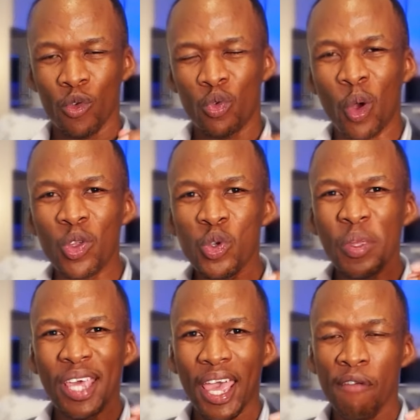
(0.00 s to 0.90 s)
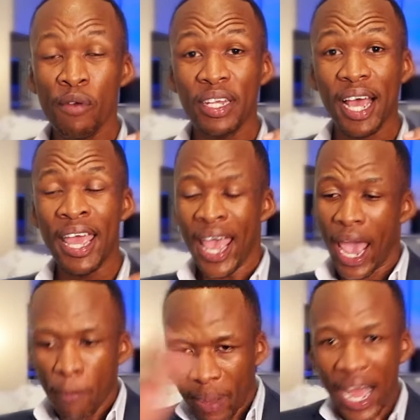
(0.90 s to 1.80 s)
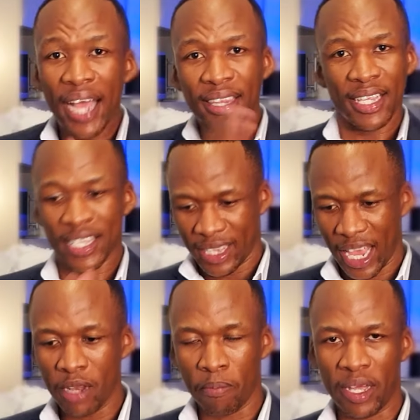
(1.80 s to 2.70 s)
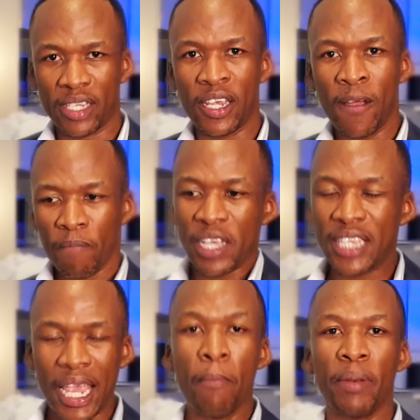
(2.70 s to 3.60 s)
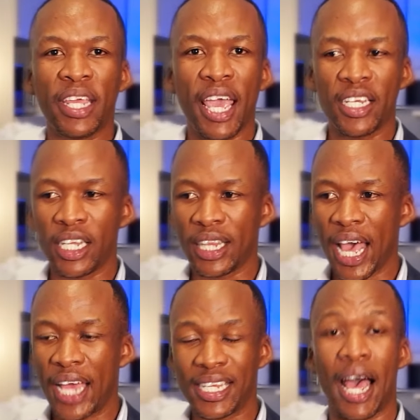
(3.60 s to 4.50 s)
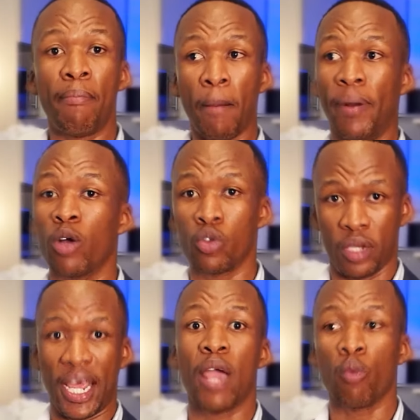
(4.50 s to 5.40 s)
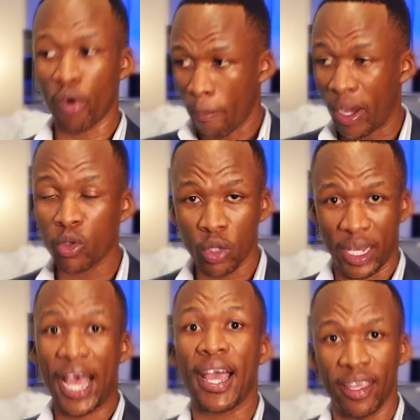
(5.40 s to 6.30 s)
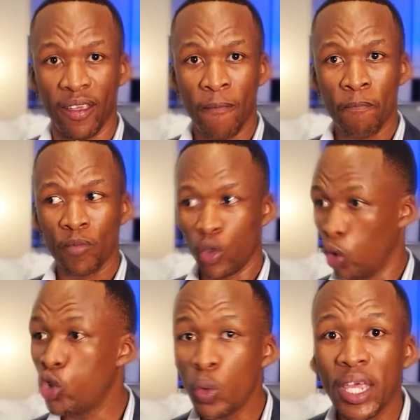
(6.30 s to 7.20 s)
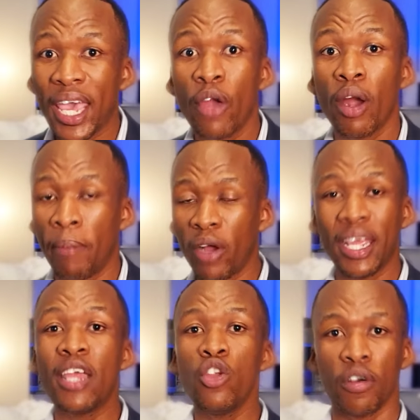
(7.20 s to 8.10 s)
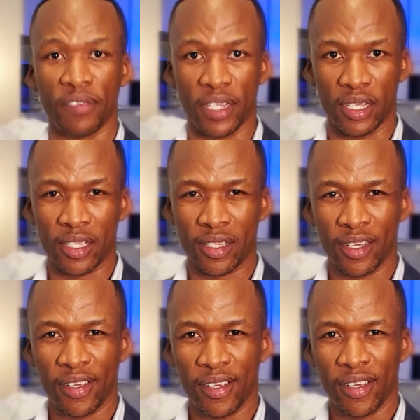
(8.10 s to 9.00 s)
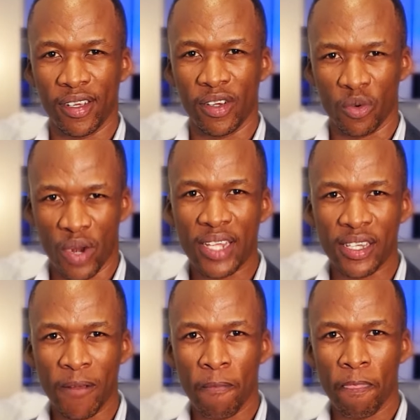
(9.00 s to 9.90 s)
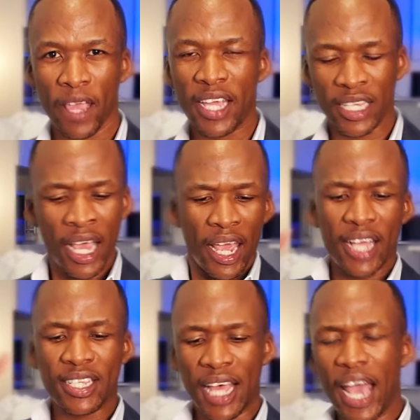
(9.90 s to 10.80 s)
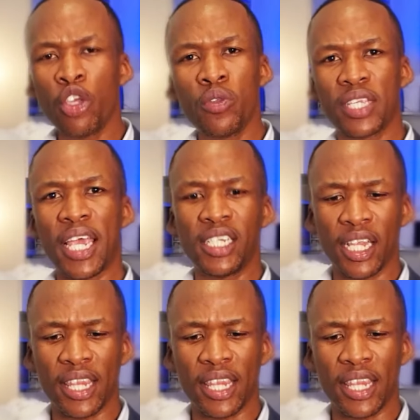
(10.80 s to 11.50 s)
Don't you care if we die?" And behind that statement is the implication that I'm about to die. We're about to die. Don't you care about any of this? Right? It's the accusation